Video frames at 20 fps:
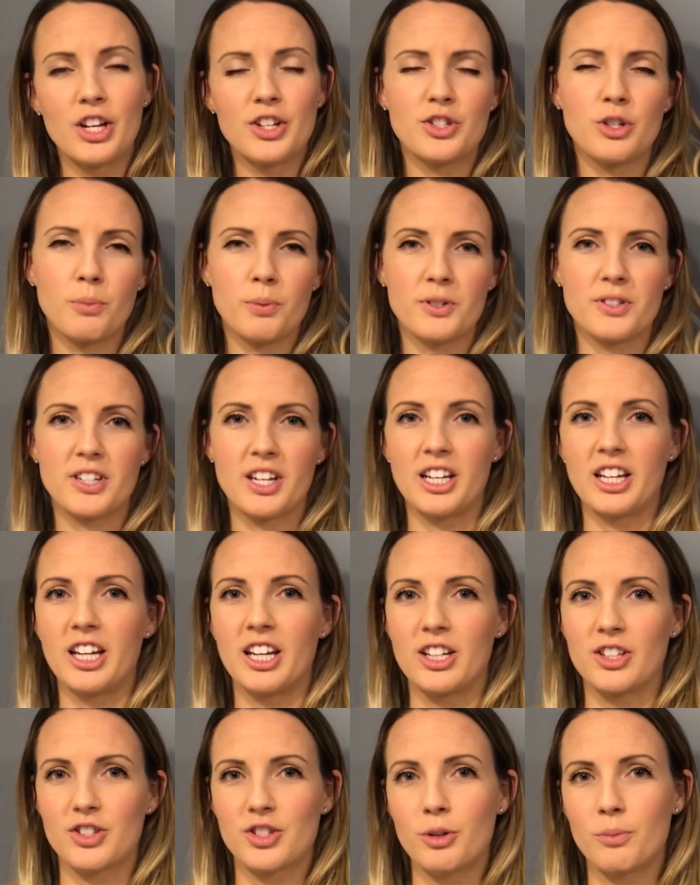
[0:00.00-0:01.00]
super
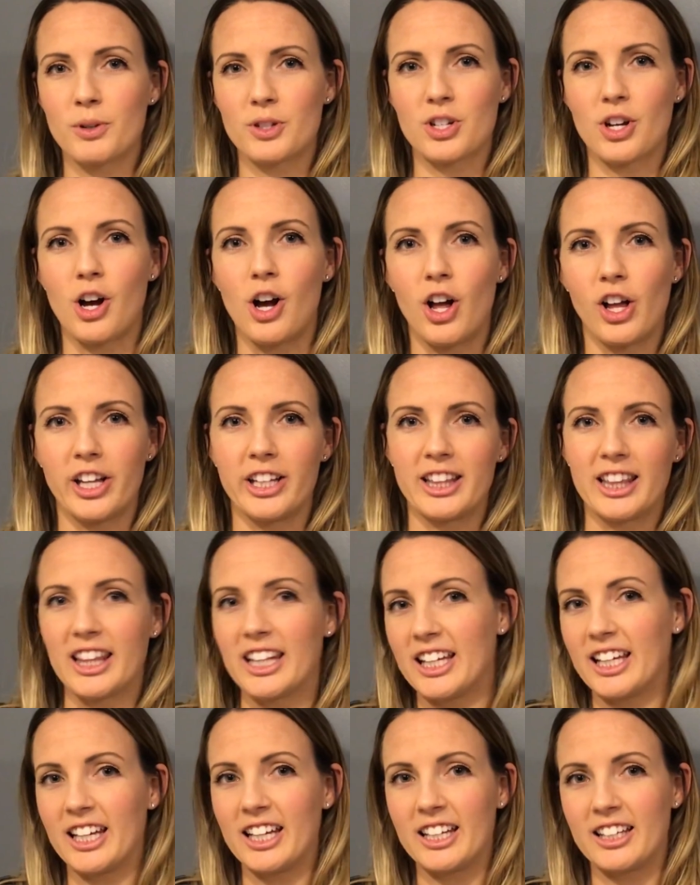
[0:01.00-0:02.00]
skinny and super tall and
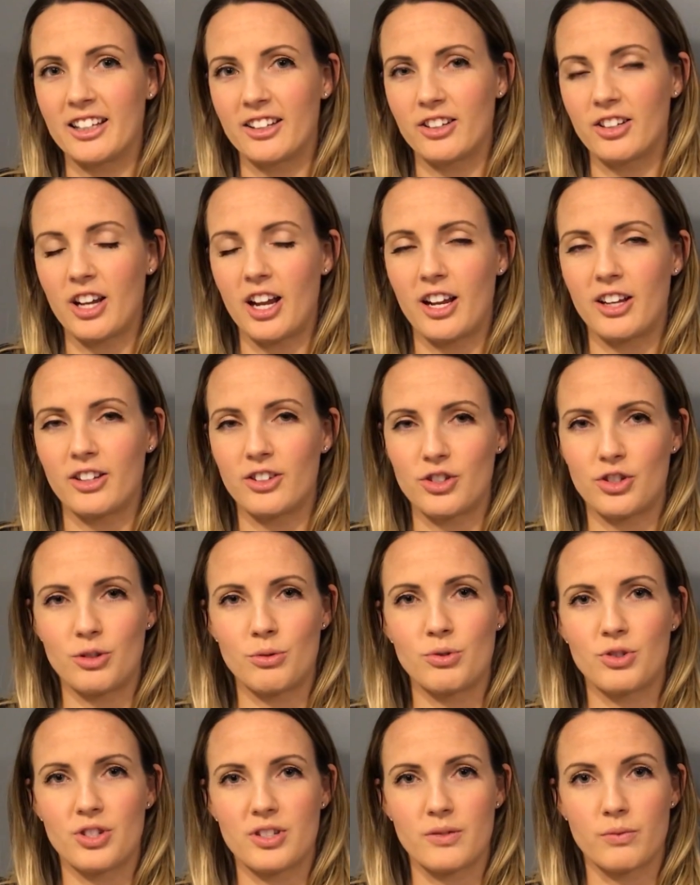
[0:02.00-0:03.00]
lean, and
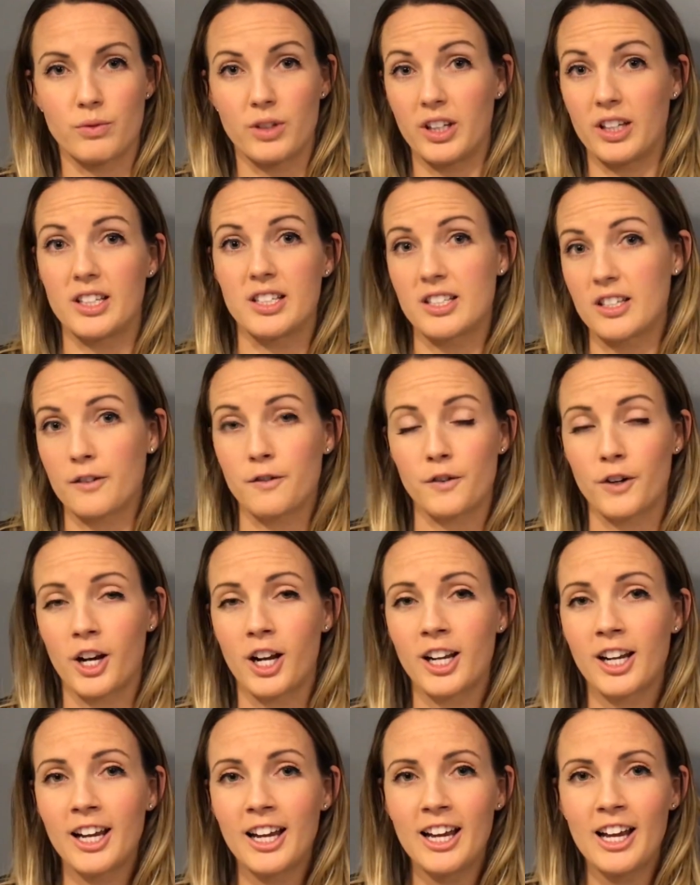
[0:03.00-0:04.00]
she was just really
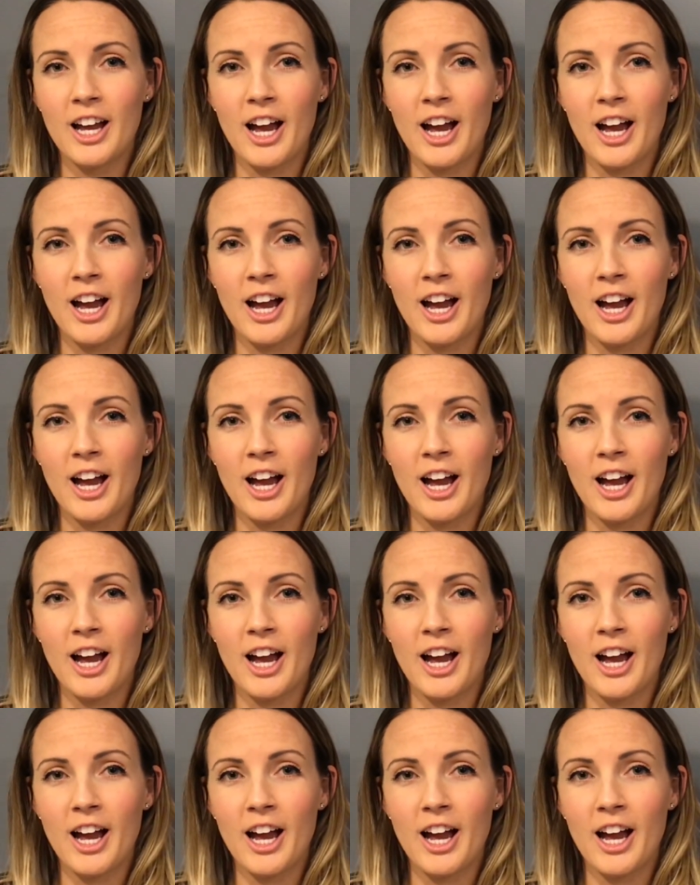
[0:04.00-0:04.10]
different.